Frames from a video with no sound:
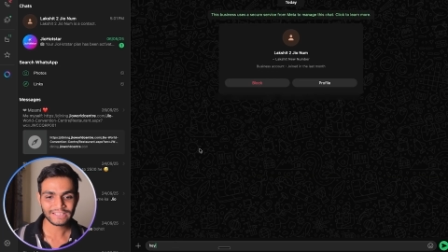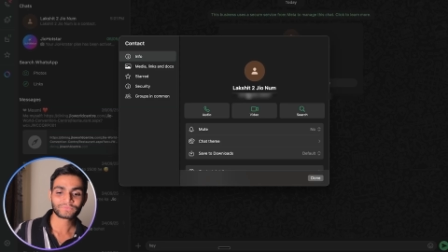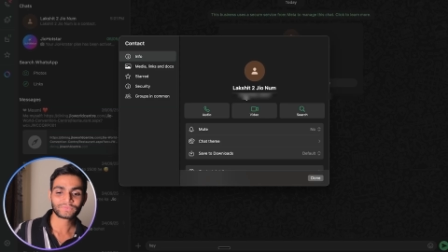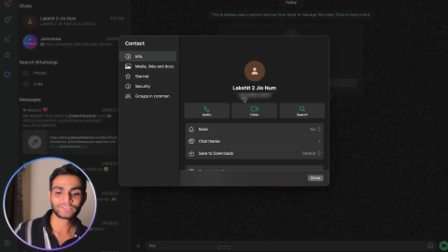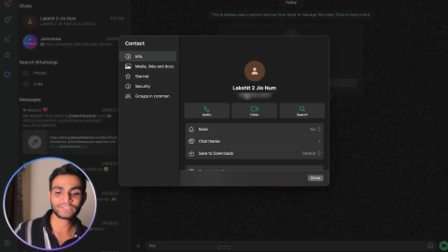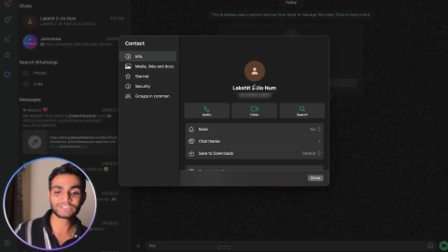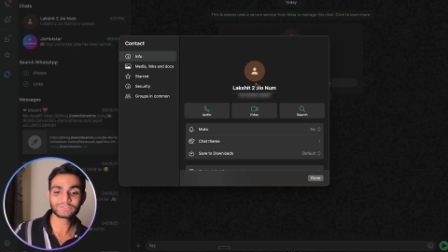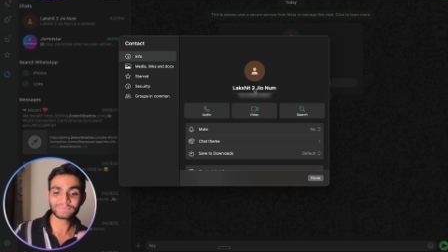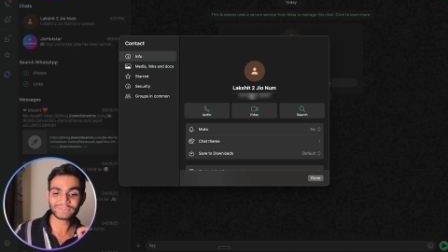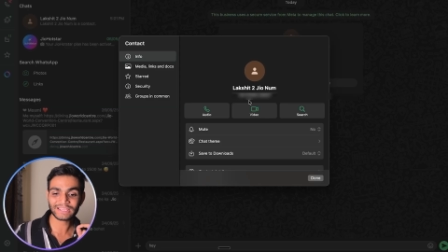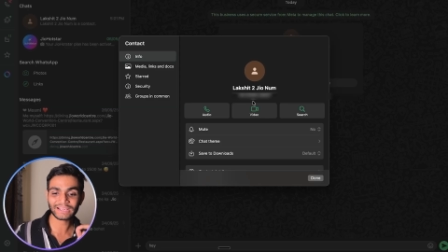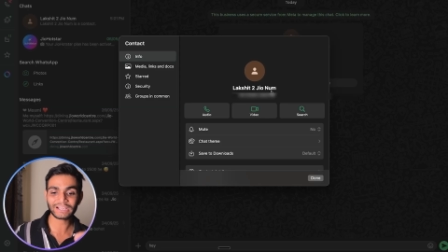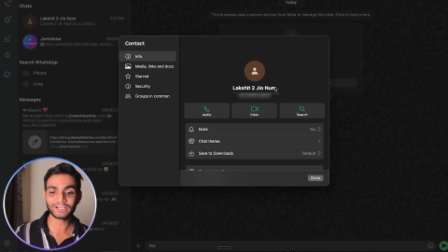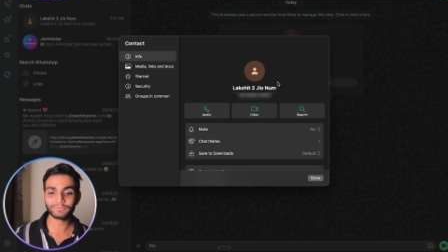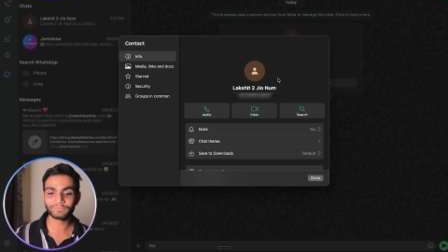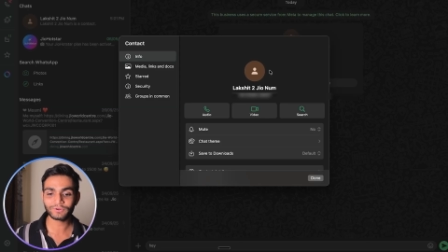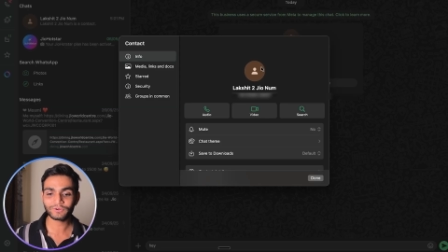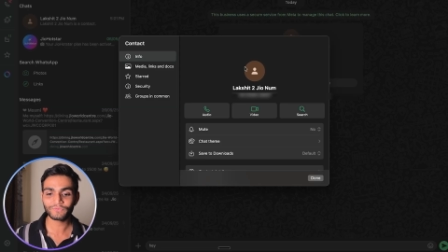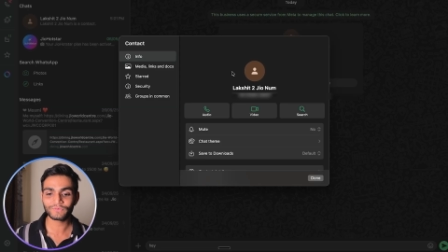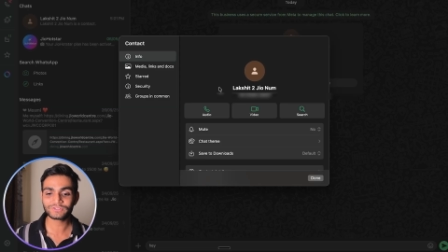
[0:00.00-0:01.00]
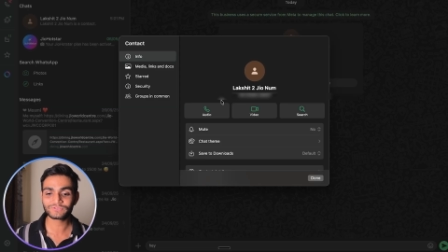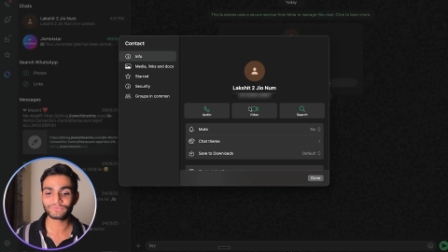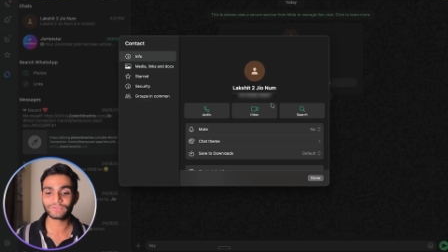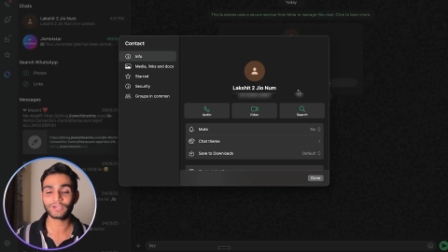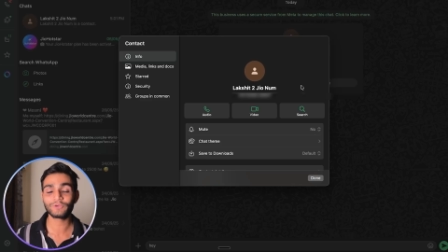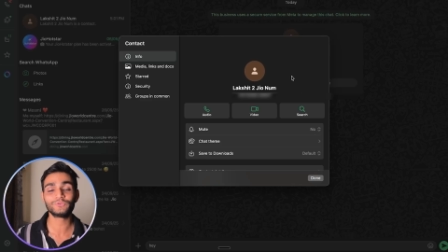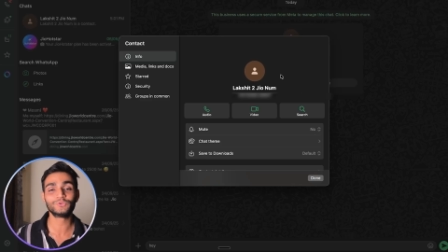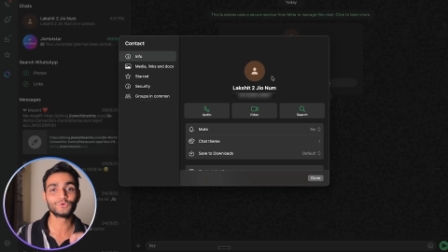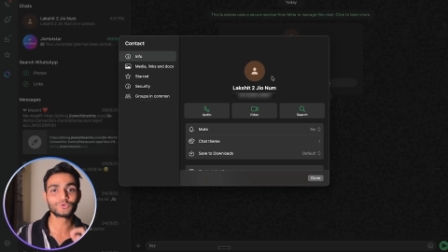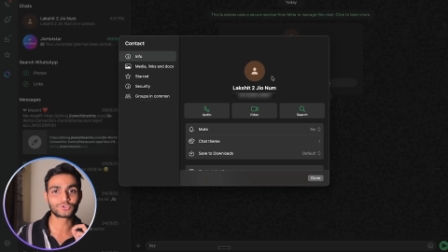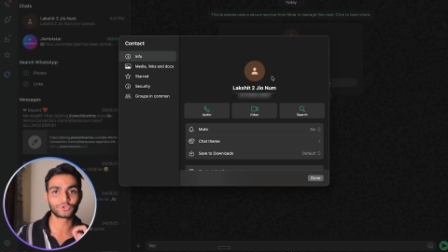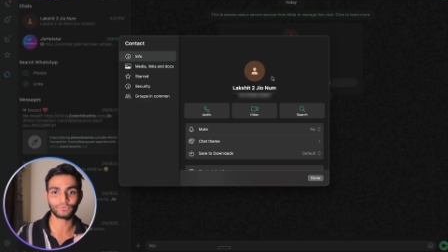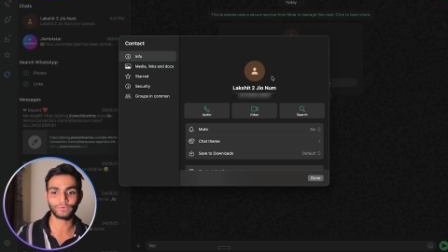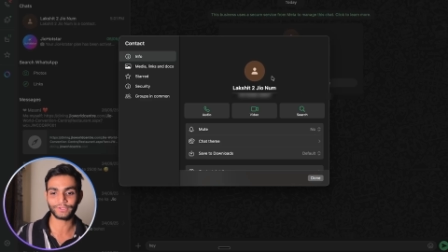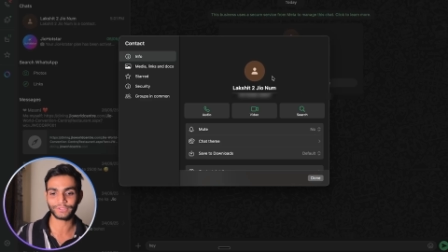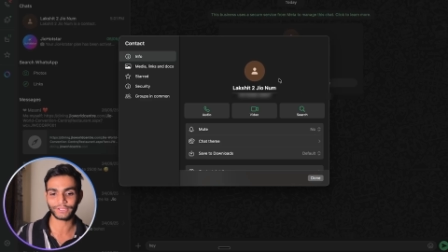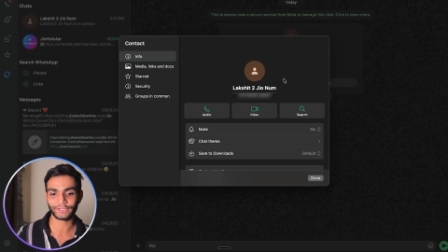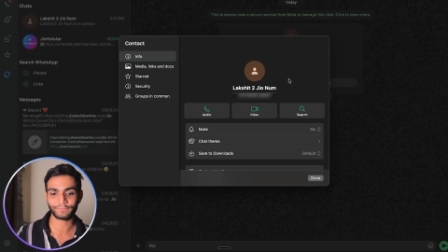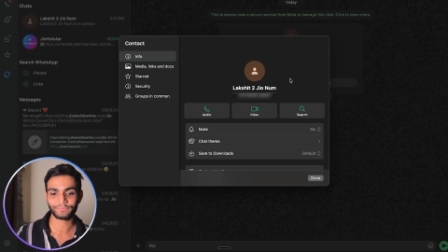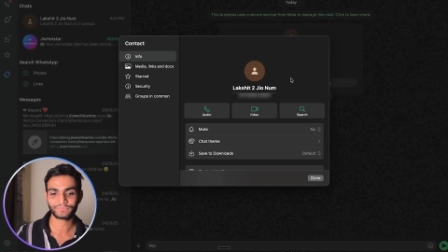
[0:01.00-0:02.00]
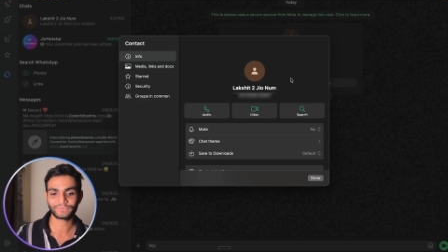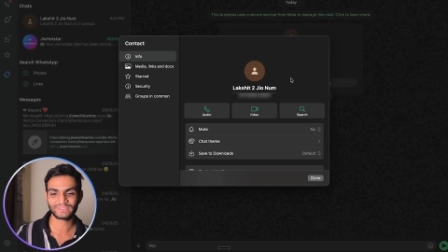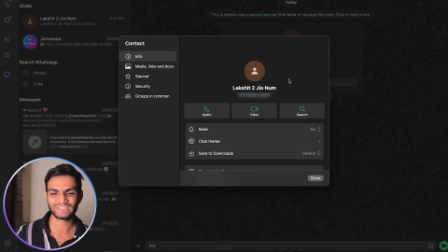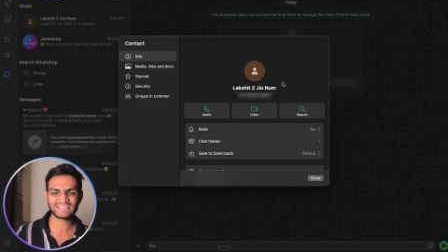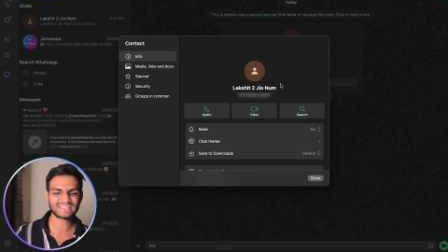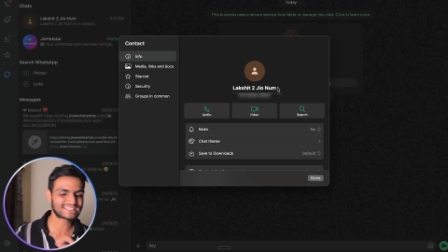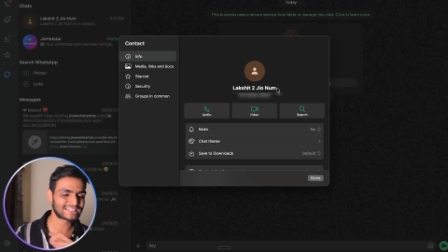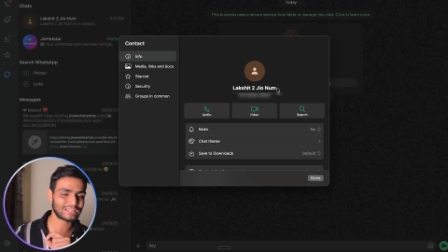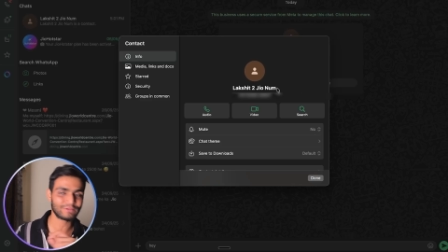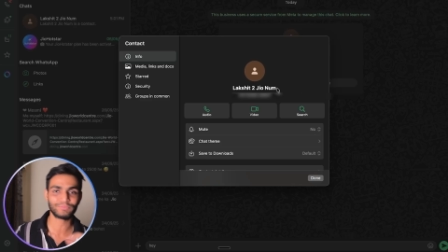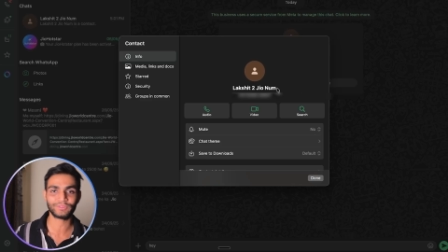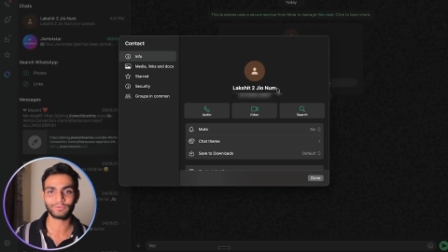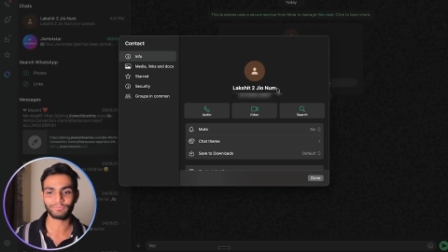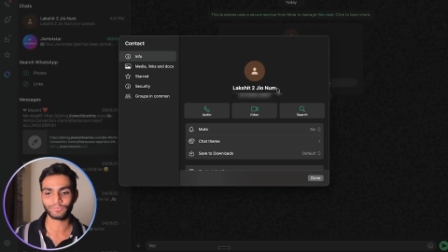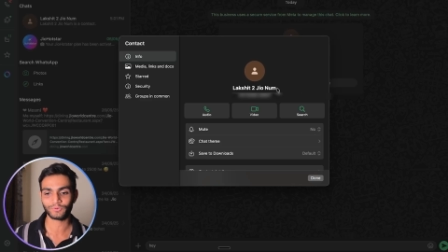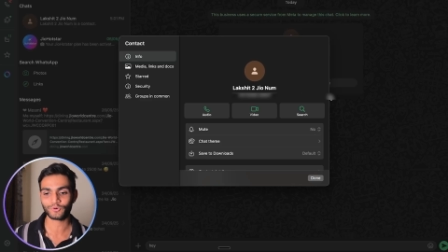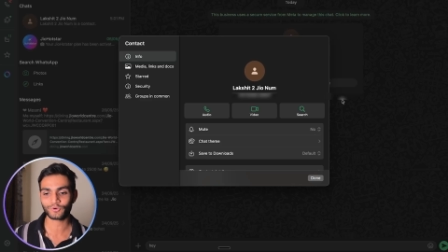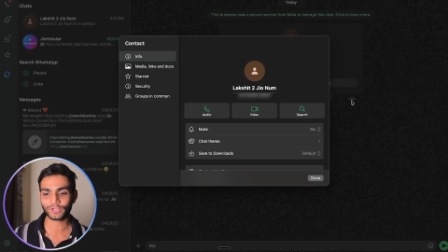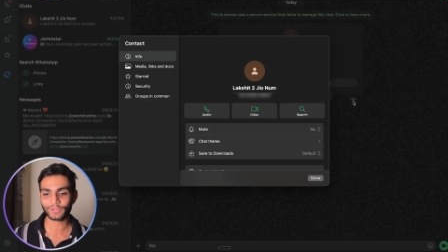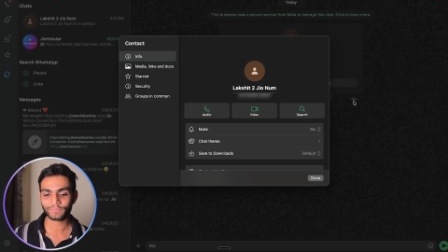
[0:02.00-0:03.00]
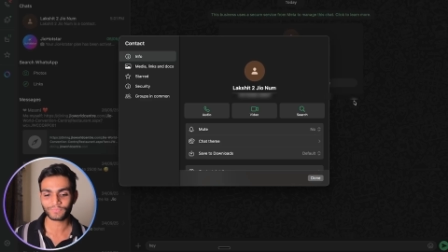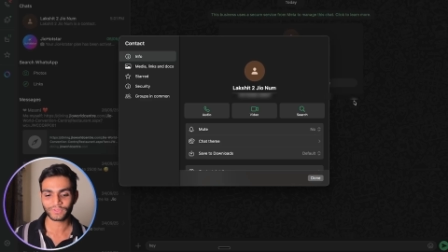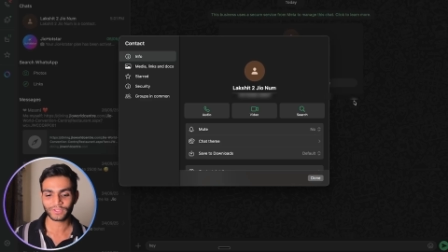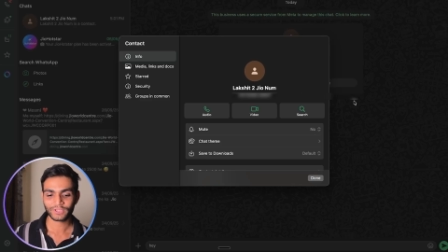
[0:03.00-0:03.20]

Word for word: This is my second number, which we have used over there. This is the same number. Okay.